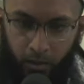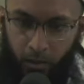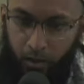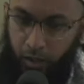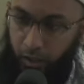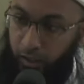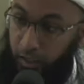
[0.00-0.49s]

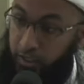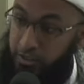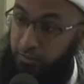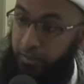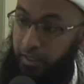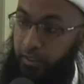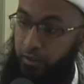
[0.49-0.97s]
Allah
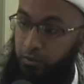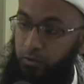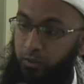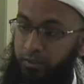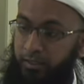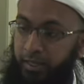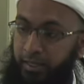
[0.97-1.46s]
subhanahu
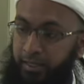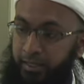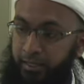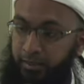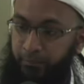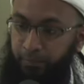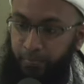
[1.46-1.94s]
wa
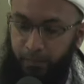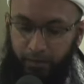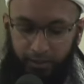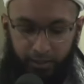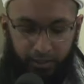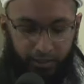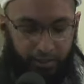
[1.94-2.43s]

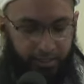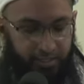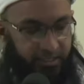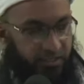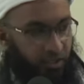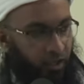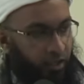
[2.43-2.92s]
ta'ala, He
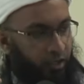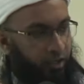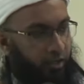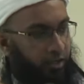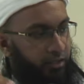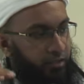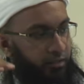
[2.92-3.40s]
has
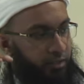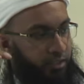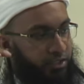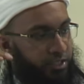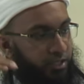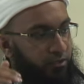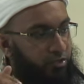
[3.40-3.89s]
honored the
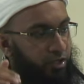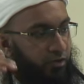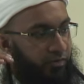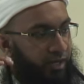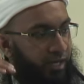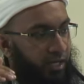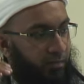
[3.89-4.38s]
children of
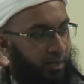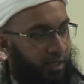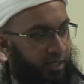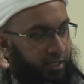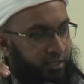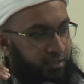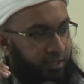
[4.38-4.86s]
Adam
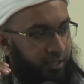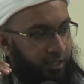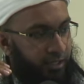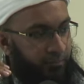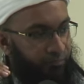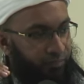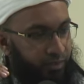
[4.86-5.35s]
alayhi
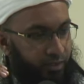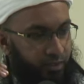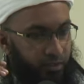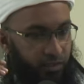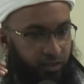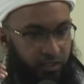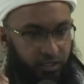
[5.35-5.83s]
salam.
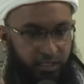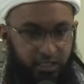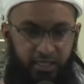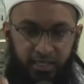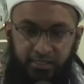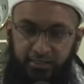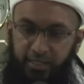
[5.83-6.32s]
He
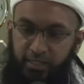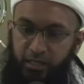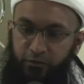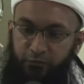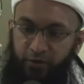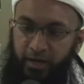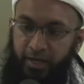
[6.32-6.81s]
has
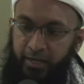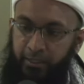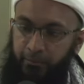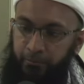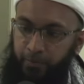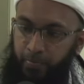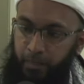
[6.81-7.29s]
dignified
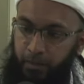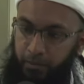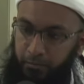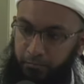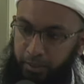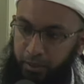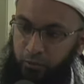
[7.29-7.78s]

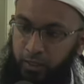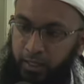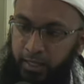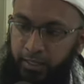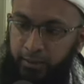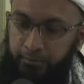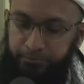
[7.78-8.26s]
Banu
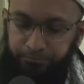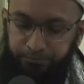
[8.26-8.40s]
Adam